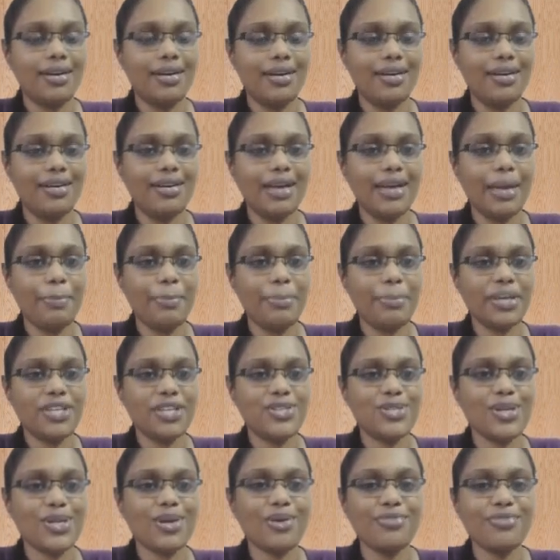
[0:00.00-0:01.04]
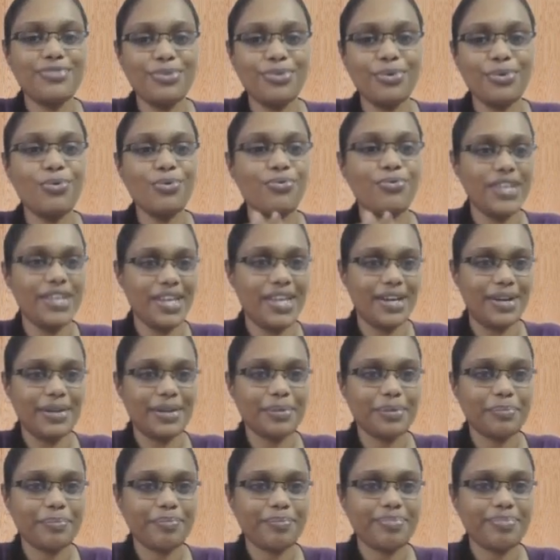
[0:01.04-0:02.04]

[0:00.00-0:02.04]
a picture of who we are.